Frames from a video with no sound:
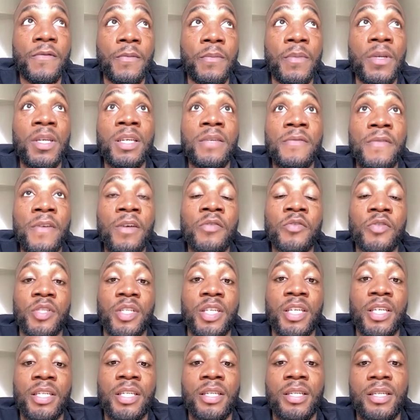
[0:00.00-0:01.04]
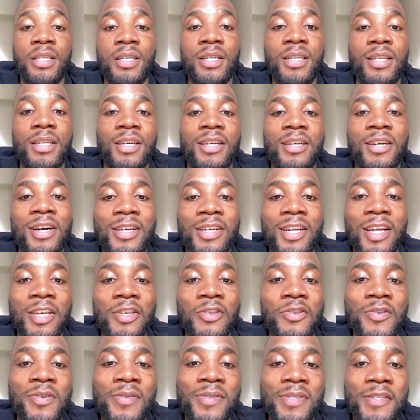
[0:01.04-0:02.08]
me, if I was a kid and I got like
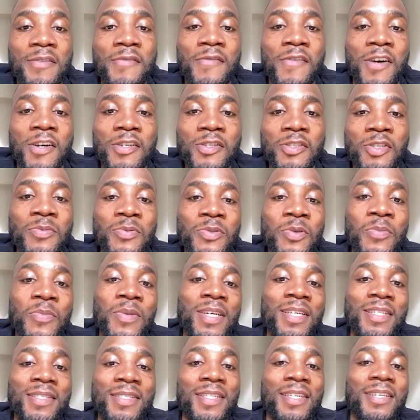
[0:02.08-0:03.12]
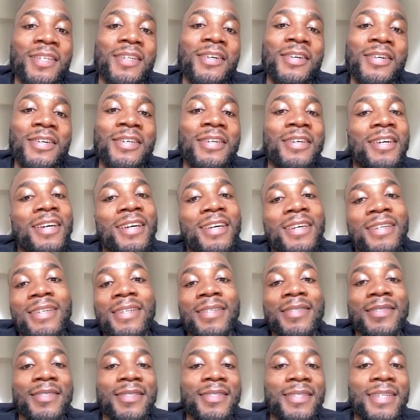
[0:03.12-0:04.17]
UFC fighters coming to me saying,
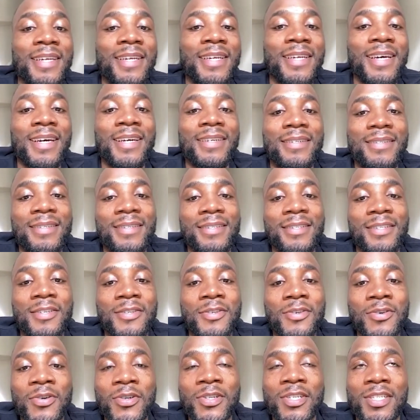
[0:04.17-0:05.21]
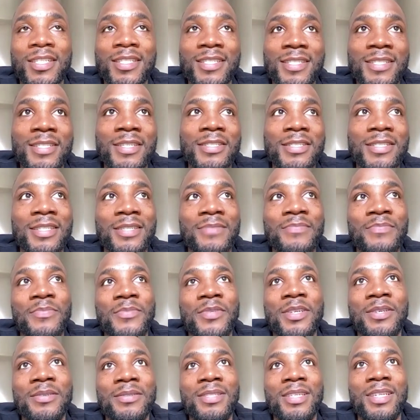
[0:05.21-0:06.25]
this and that, and they're young and
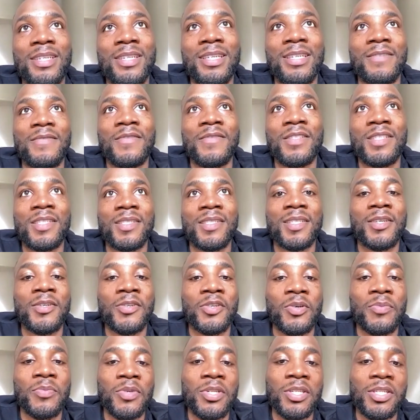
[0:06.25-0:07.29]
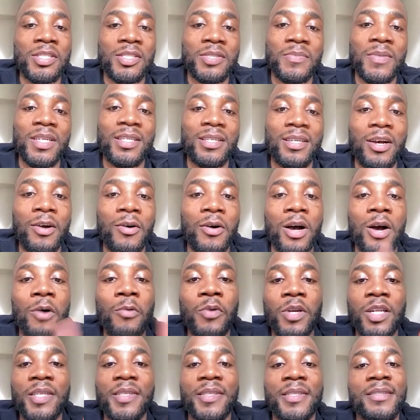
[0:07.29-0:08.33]
they lived in the same community as me, I would
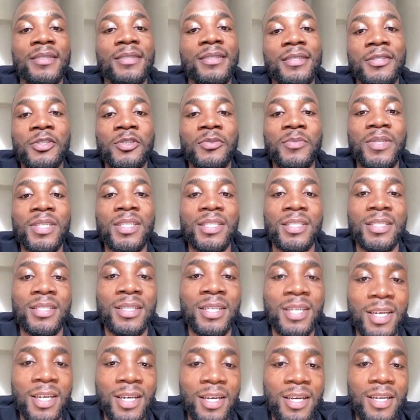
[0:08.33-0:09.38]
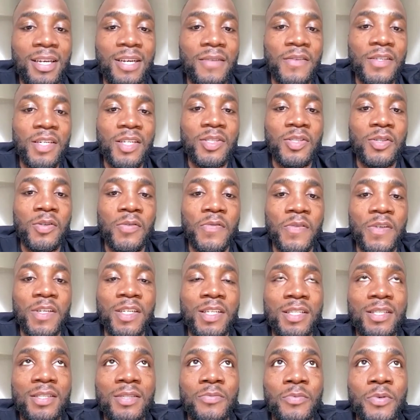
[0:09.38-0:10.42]
listen, you know what I mean? And I think that's our
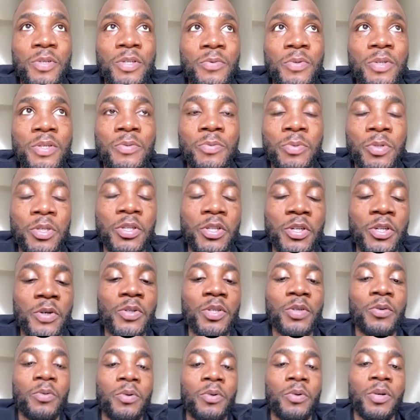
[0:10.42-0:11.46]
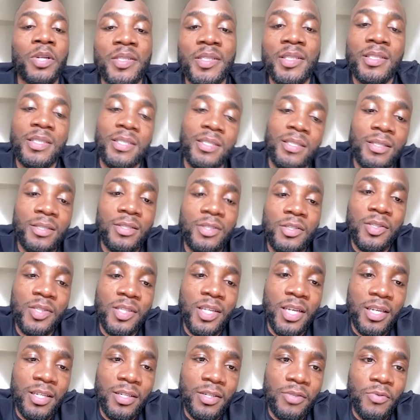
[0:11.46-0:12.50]
thing. We know they would listen, and just
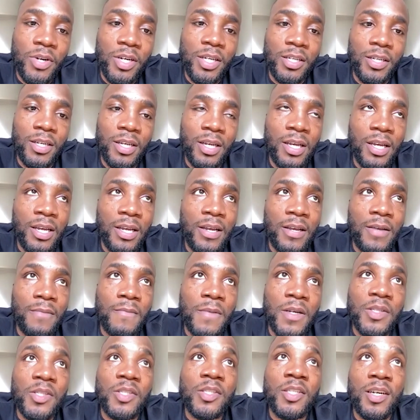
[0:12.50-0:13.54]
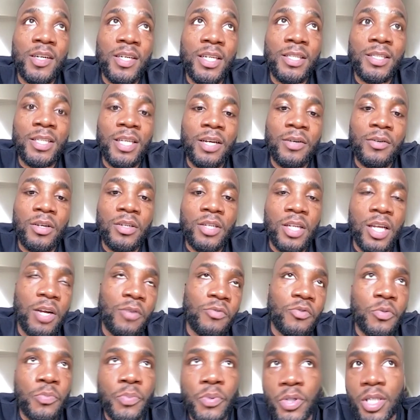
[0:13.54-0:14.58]
getting the right message out there and how
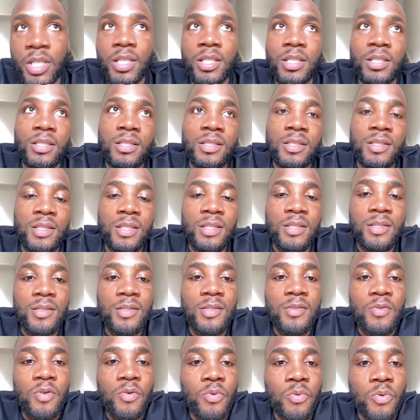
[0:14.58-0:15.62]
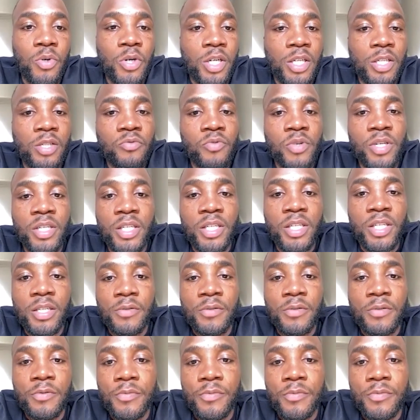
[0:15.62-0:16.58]
to put it is what we're working on right now.